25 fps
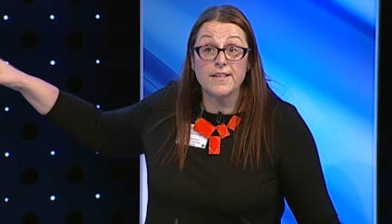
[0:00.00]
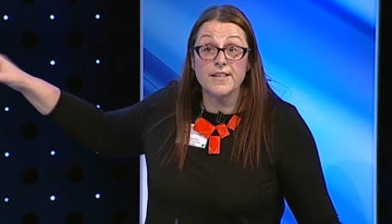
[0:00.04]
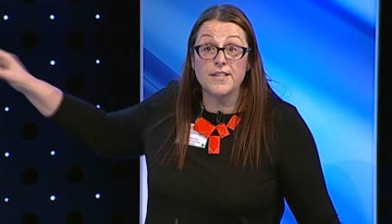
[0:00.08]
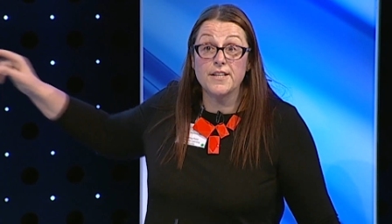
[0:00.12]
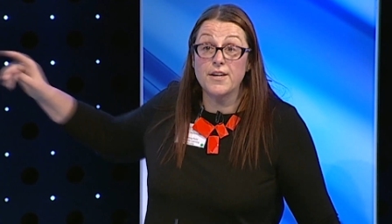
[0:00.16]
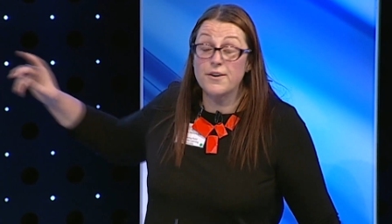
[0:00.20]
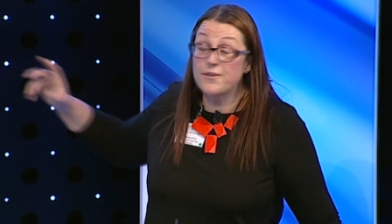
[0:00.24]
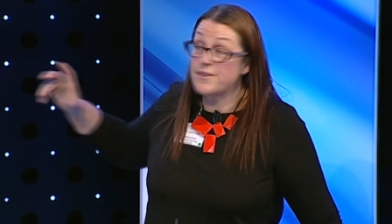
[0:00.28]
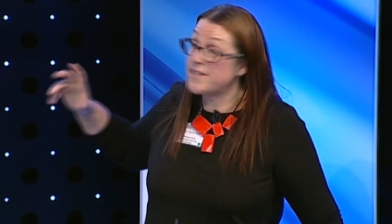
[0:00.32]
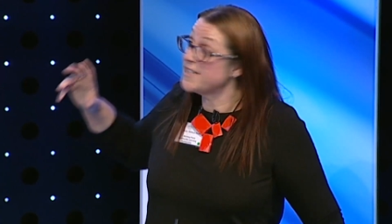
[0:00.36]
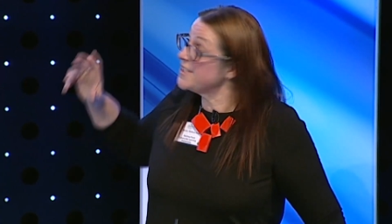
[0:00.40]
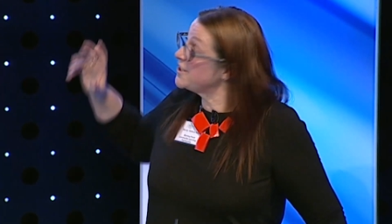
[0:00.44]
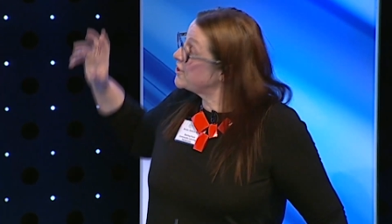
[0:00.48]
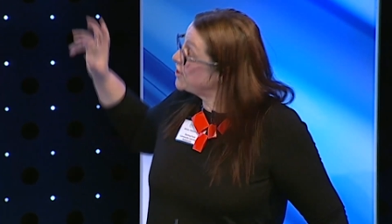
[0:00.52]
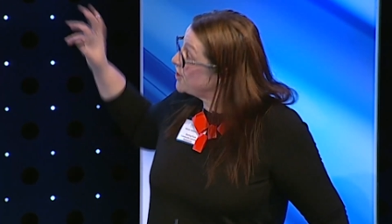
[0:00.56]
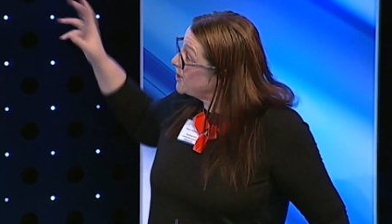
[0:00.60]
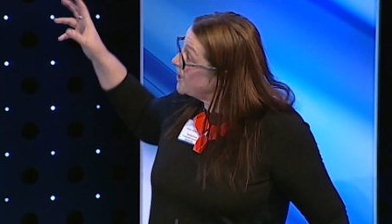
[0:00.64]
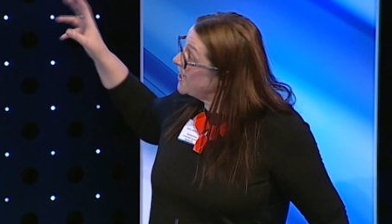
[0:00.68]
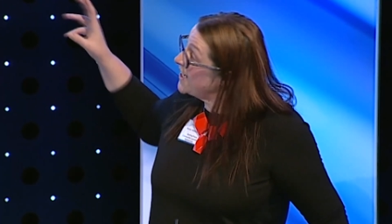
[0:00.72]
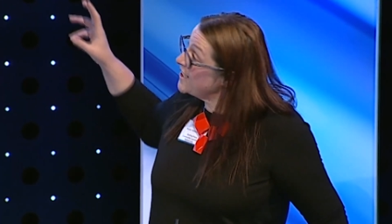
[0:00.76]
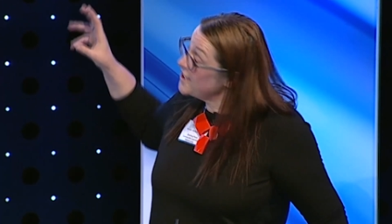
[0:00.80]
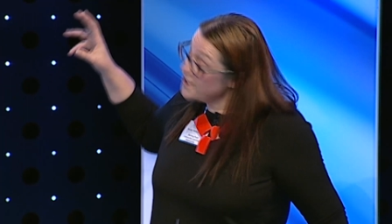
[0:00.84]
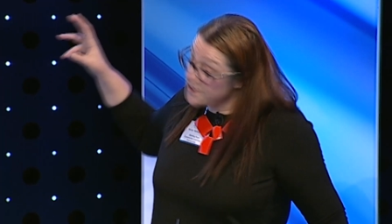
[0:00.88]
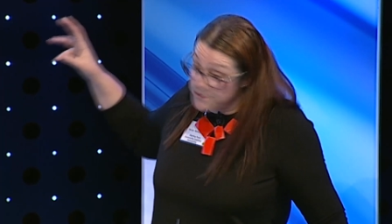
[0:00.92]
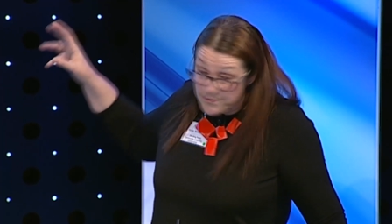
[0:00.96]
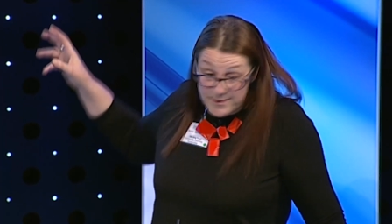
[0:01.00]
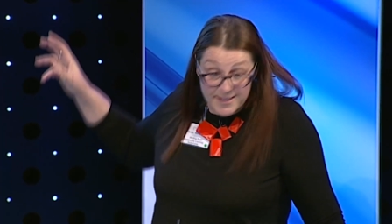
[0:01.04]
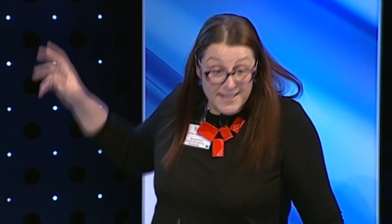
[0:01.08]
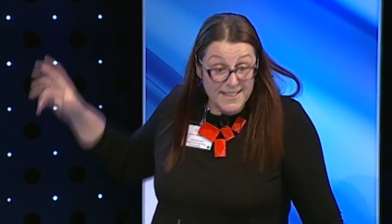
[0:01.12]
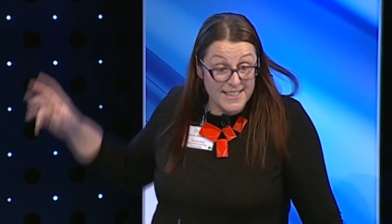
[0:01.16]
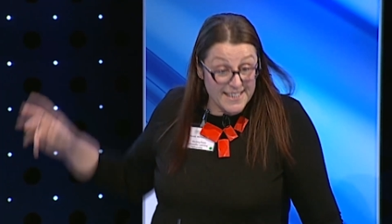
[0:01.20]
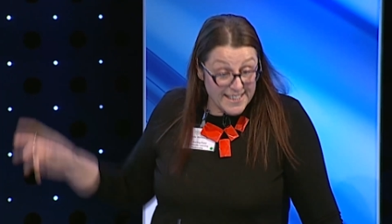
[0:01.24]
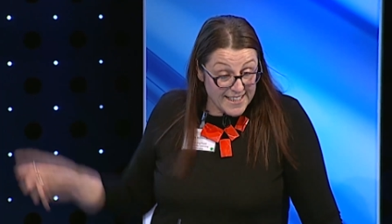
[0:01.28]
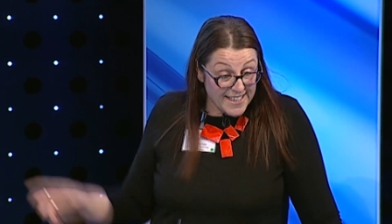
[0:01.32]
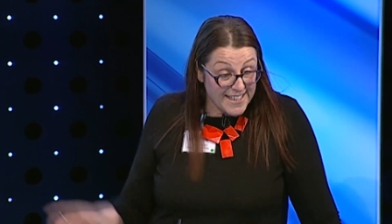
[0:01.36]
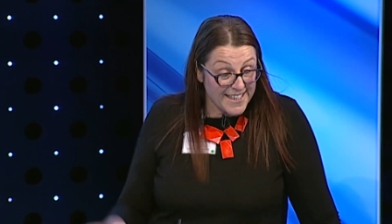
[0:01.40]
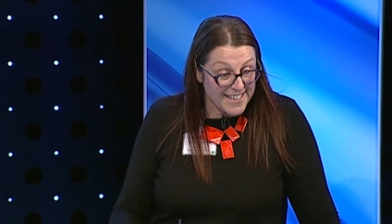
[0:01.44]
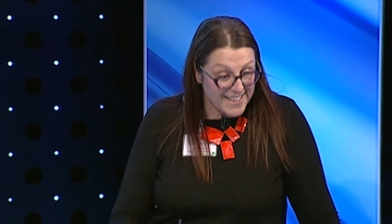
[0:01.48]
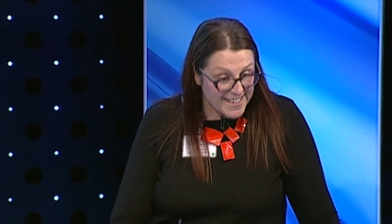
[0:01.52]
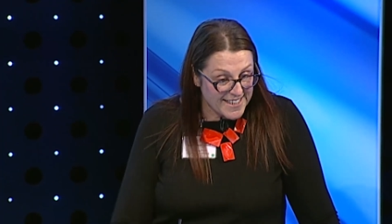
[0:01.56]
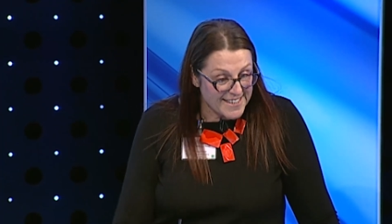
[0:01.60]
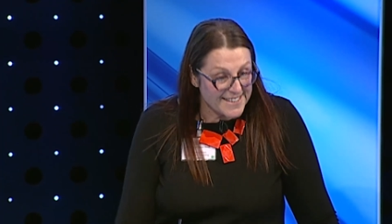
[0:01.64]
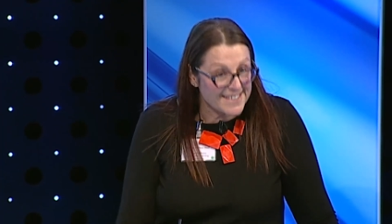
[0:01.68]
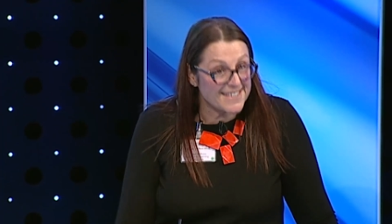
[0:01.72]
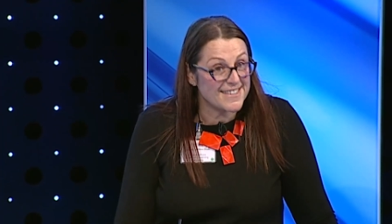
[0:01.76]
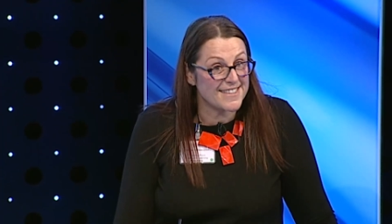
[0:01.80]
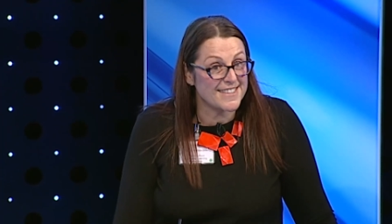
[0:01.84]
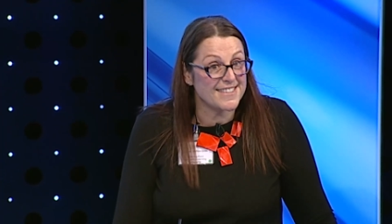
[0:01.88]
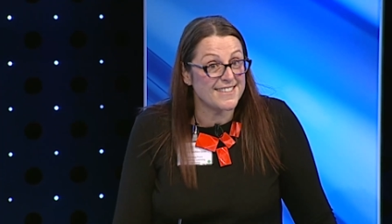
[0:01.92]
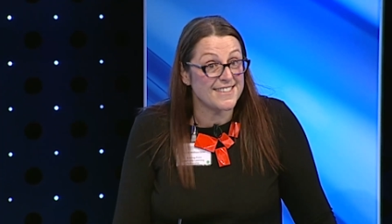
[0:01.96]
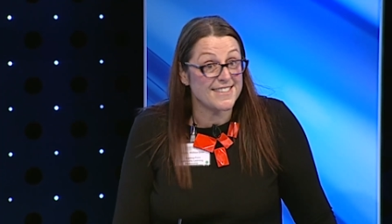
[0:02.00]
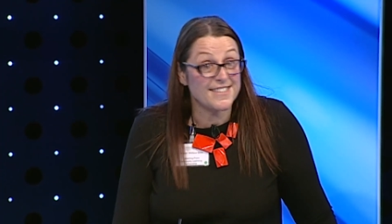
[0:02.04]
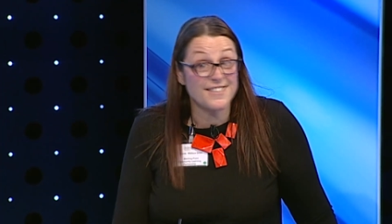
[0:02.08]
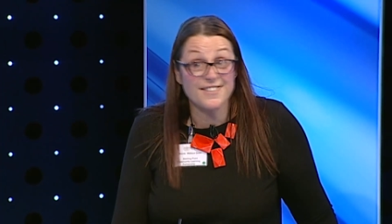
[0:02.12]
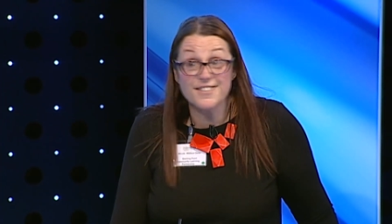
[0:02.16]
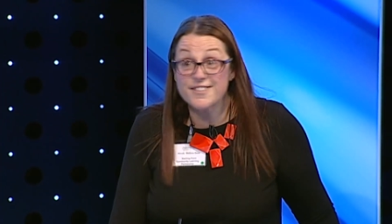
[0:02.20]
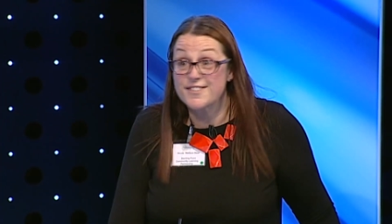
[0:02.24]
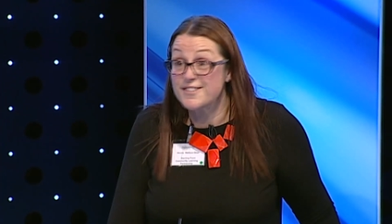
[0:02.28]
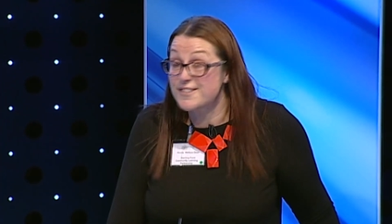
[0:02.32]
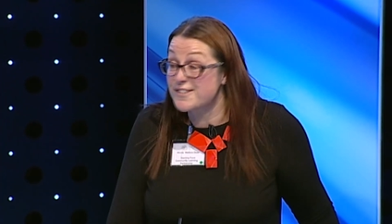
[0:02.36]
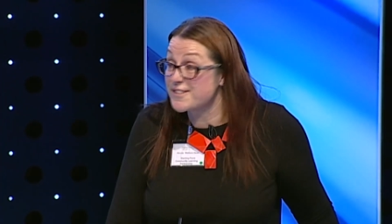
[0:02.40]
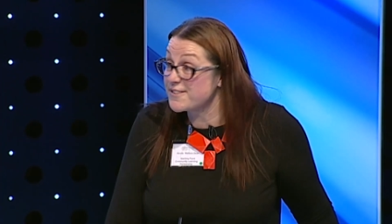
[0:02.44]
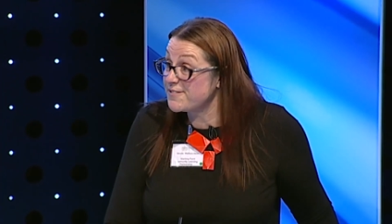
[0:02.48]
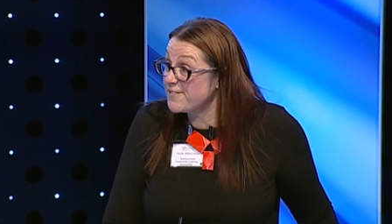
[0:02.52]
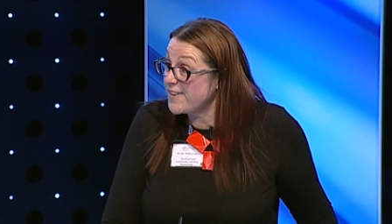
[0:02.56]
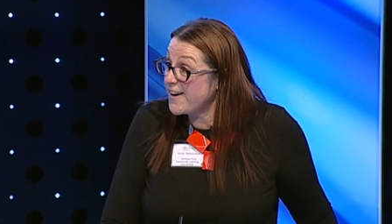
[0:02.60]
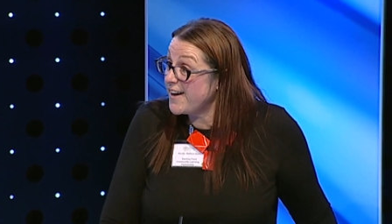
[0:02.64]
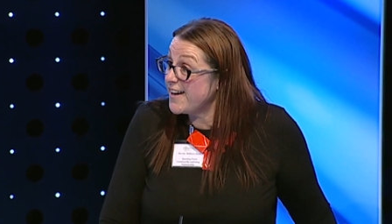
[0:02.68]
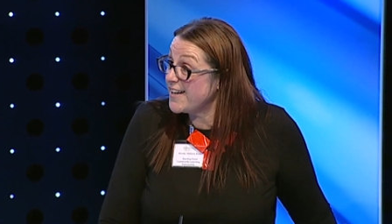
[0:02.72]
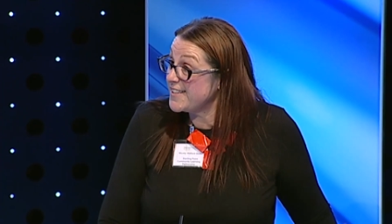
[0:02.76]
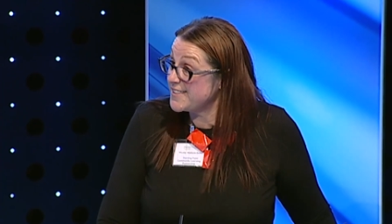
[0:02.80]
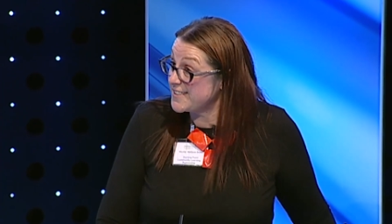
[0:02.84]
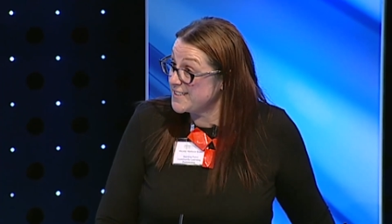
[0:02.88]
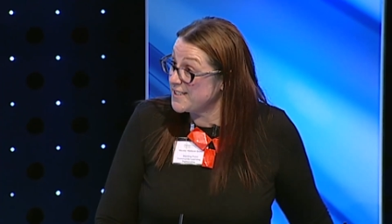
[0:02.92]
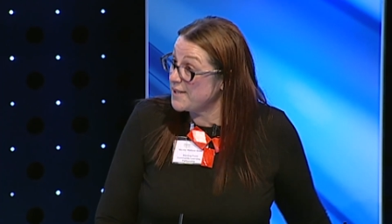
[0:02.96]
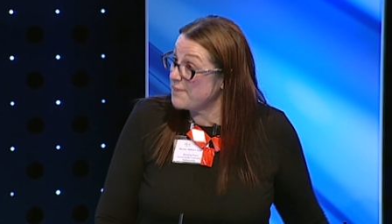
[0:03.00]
You know, this genuinely is the digital divide,